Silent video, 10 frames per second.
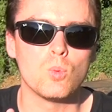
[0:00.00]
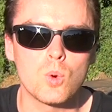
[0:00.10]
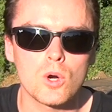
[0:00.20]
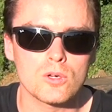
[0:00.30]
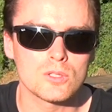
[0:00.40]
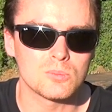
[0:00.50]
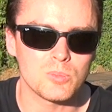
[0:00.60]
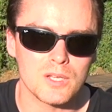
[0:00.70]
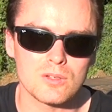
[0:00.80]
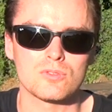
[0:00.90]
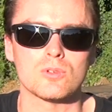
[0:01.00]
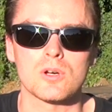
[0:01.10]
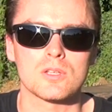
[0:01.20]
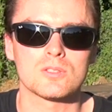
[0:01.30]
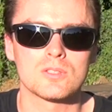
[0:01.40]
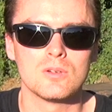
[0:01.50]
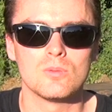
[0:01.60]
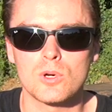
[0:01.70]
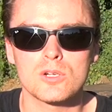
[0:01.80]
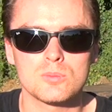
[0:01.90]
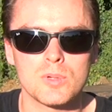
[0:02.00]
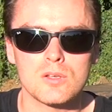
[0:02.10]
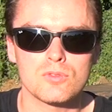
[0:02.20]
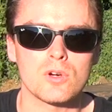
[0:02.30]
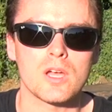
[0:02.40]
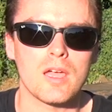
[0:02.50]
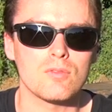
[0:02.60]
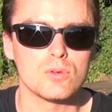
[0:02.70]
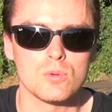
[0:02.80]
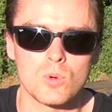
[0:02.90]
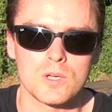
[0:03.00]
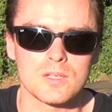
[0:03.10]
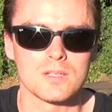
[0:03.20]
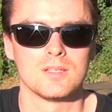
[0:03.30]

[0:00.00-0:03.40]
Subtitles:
works better for us, works better for everyone.